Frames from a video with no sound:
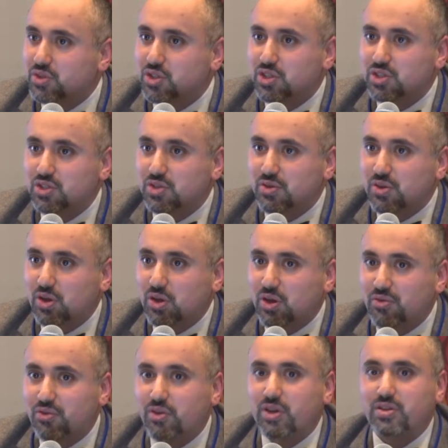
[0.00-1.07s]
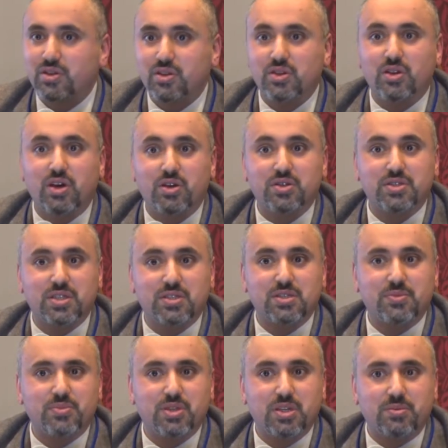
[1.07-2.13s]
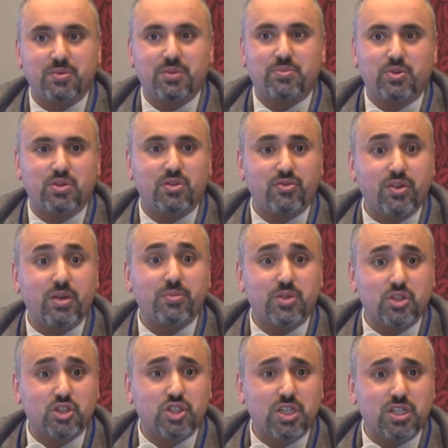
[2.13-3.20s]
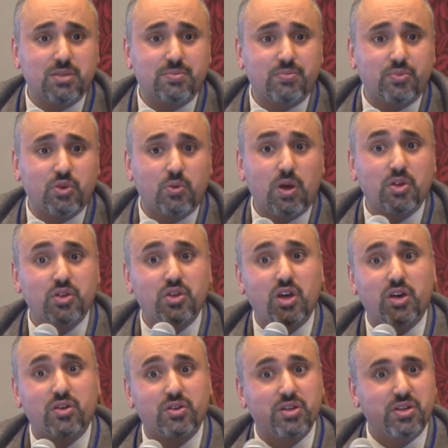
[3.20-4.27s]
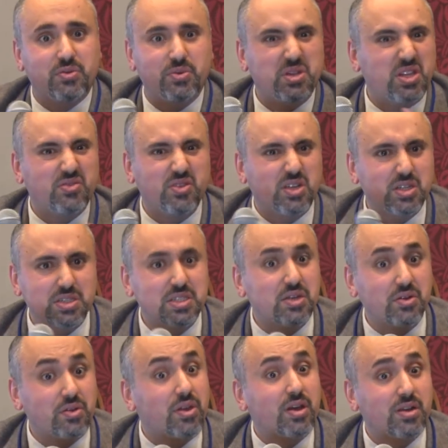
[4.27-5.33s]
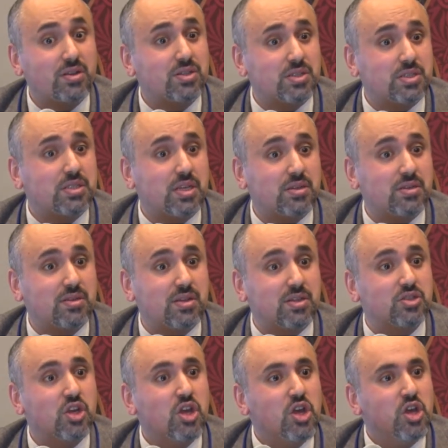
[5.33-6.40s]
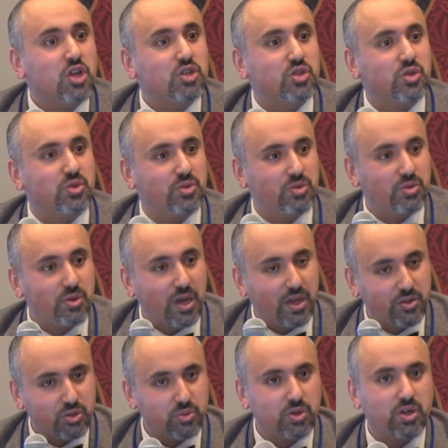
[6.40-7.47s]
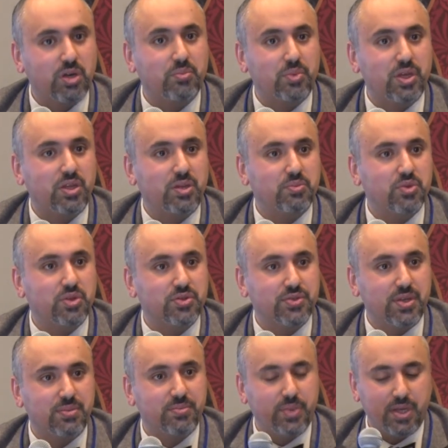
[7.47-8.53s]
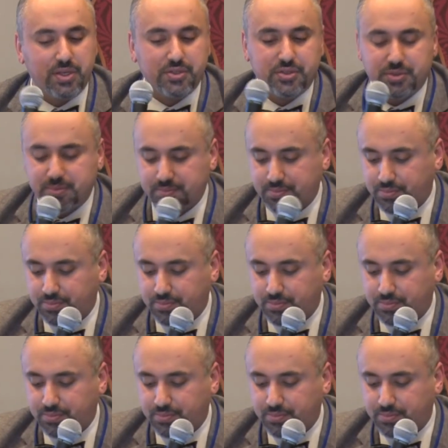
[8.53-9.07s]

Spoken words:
She's afraid that the daughter said something that might put the family in shame, while the daughter didn't really even consider that and just said things. So I had to work on bringing them to the same page.